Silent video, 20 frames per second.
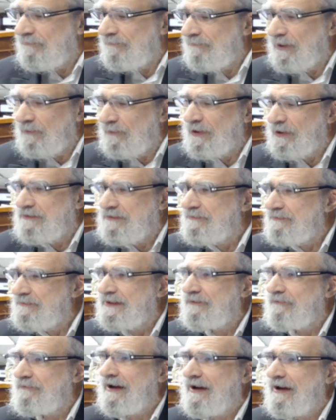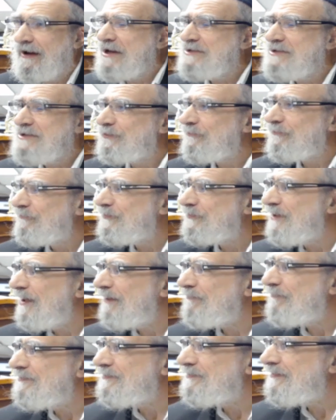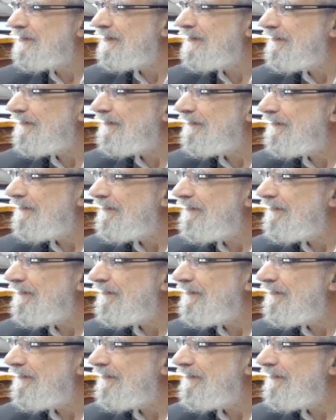What, what do you think? Of? Why is it good for Shabbos? Yeah, because